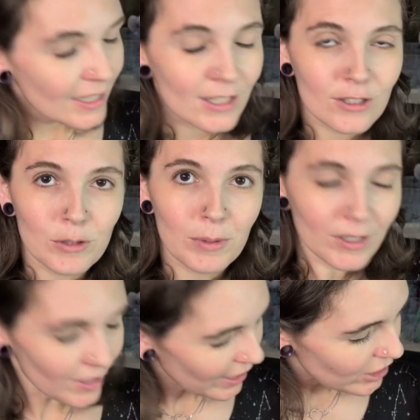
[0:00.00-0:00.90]
super
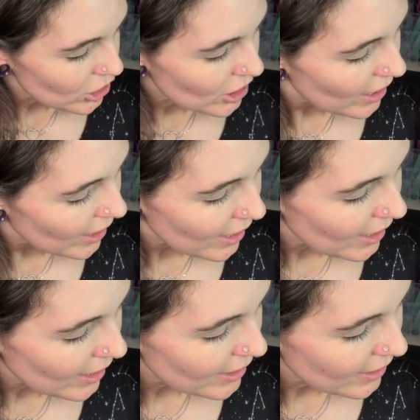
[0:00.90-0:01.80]
light
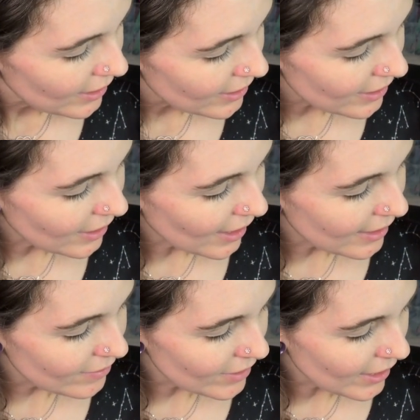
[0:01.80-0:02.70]
shade, then kind
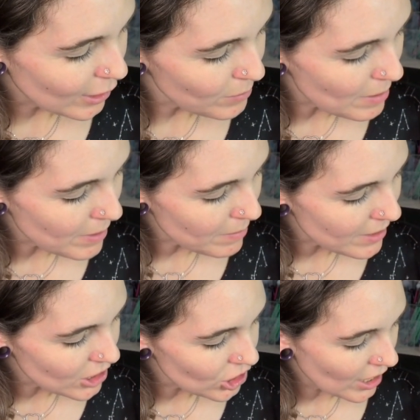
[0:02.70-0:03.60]
of like maybe a
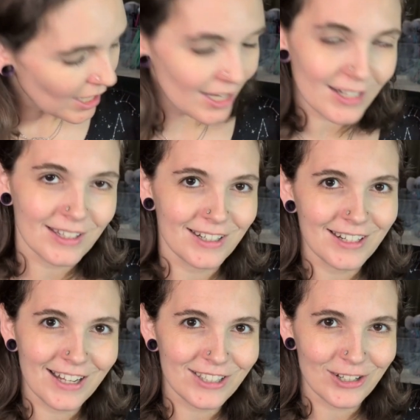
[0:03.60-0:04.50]
mid shade, and then a
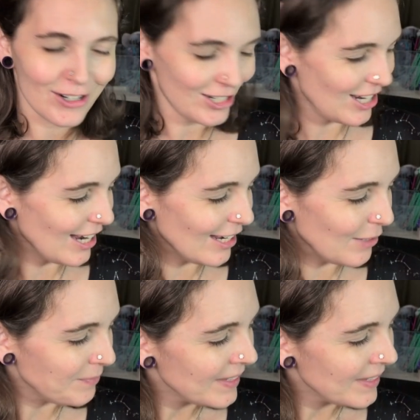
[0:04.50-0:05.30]
nice dark shade.